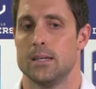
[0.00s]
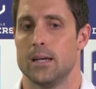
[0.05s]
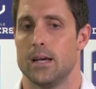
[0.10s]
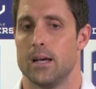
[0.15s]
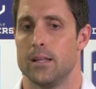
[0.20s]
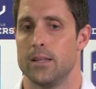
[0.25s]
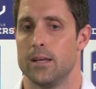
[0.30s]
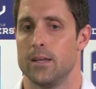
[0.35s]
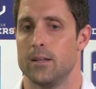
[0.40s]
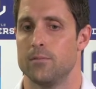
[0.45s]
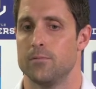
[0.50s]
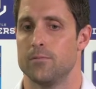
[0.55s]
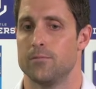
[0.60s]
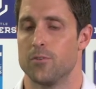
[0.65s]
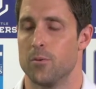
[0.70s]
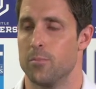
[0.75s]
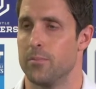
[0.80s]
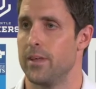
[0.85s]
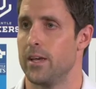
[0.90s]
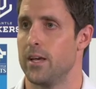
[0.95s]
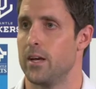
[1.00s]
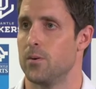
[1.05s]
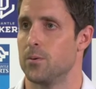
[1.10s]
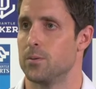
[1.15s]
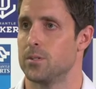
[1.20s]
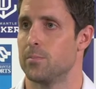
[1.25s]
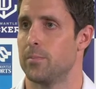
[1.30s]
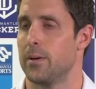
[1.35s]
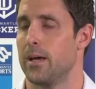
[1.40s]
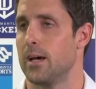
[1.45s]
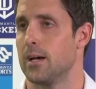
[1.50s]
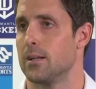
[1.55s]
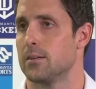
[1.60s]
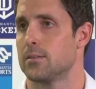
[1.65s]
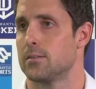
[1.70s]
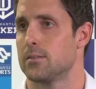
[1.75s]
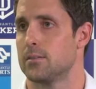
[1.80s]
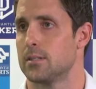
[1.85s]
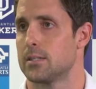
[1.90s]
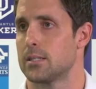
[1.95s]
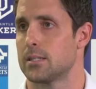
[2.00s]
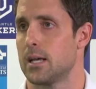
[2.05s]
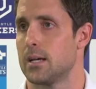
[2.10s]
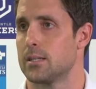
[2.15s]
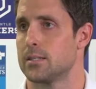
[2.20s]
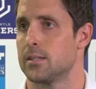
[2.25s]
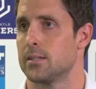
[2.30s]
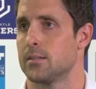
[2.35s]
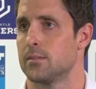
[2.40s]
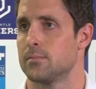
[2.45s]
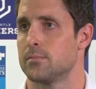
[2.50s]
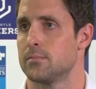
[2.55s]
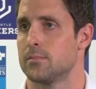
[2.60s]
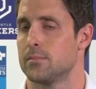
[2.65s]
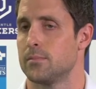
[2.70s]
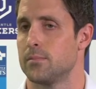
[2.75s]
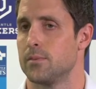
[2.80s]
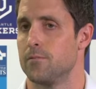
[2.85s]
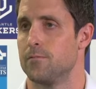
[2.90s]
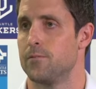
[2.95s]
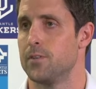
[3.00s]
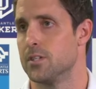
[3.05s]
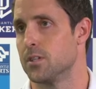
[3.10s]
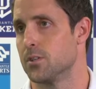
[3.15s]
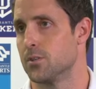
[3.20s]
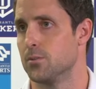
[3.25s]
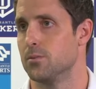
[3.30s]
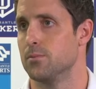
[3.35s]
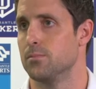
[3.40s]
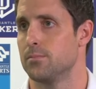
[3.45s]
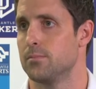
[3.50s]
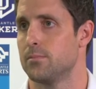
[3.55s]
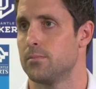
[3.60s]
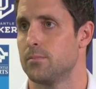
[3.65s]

And then from there, it was about discussing the physical